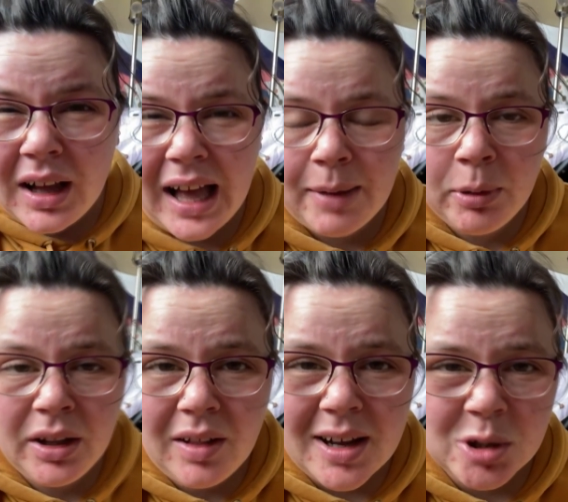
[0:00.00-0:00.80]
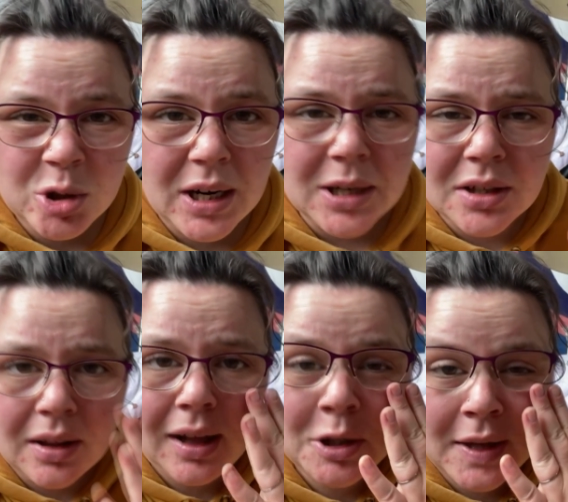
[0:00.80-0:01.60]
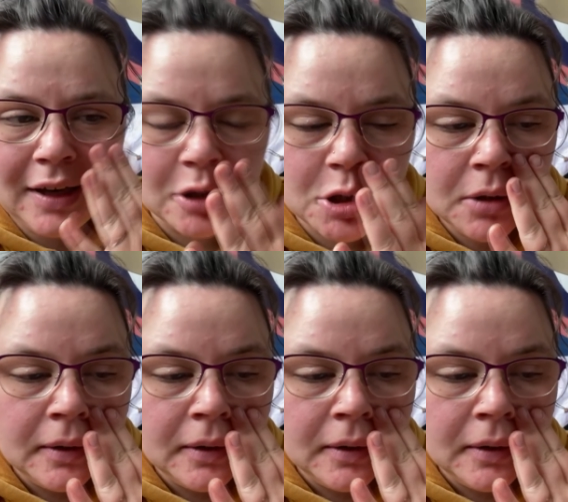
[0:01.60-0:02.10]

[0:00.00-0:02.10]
I'm on the last stretch, the last inch.